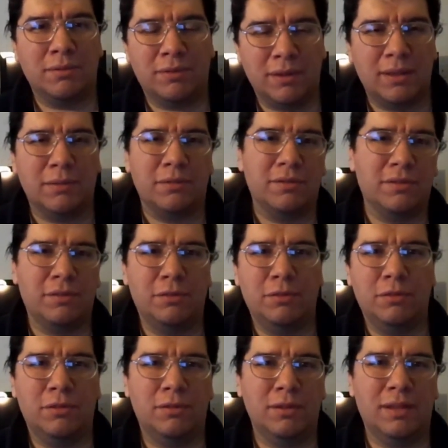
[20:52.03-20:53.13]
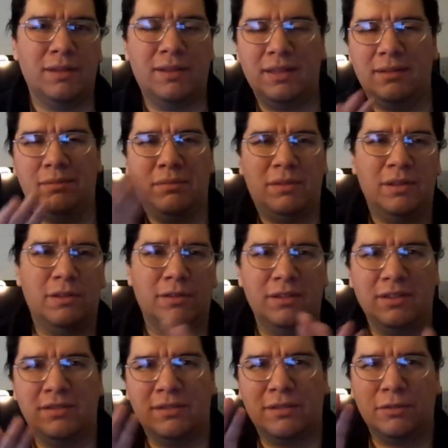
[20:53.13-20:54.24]
I thought that was cool that they did all
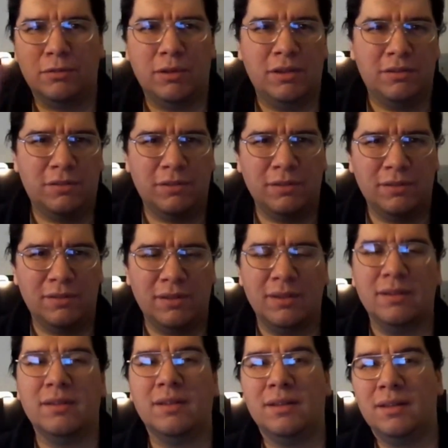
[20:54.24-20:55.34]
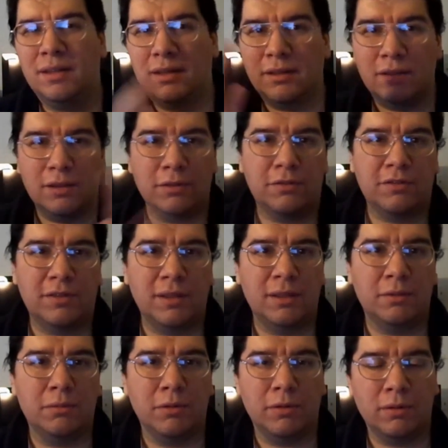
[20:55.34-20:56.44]
these creations and, and another
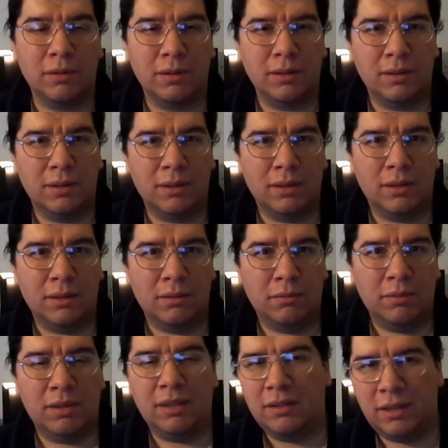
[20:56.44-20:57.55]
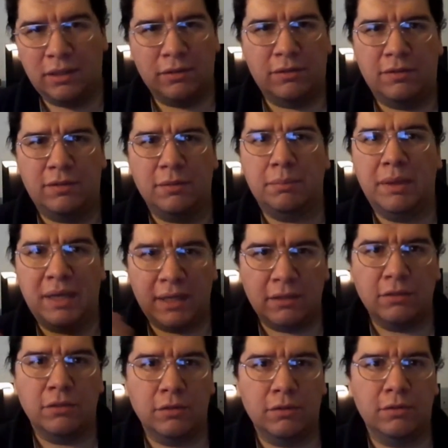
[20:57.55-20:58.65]
scene where when they announced the
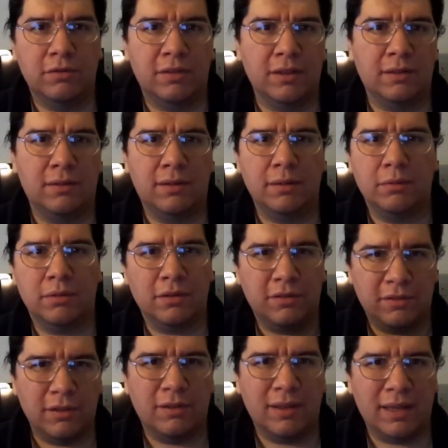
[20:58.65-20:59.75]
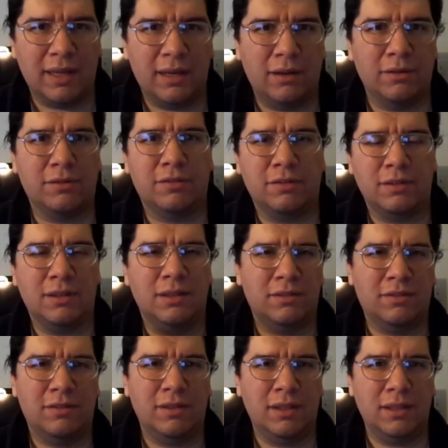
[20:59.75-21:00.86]
bad news that they were going to sell the house, you
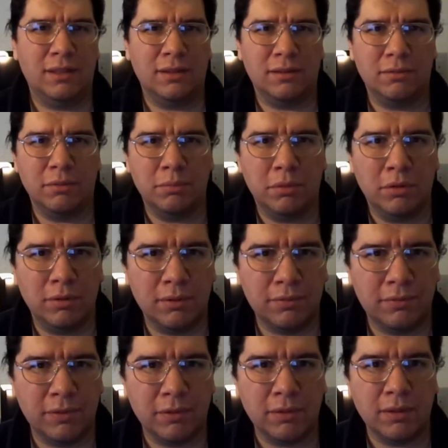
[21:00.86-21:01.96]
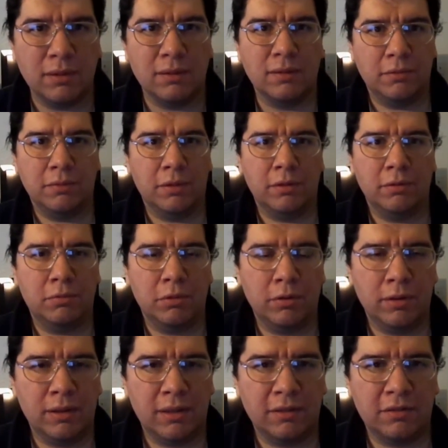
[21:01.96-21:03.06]
can see uh, Ramona feeling very
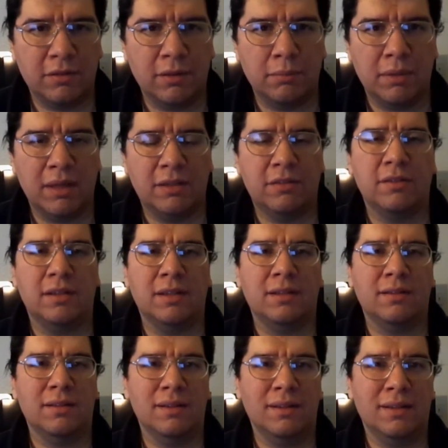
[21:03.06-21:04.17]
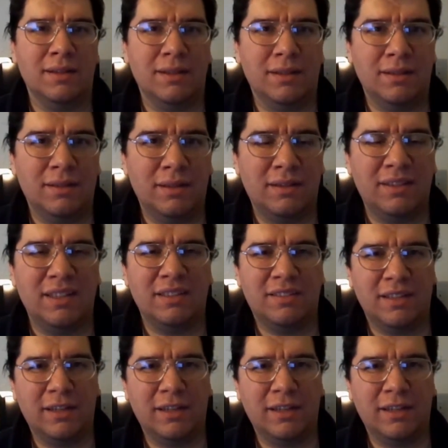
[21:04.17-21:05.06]
worried as she imagined that that the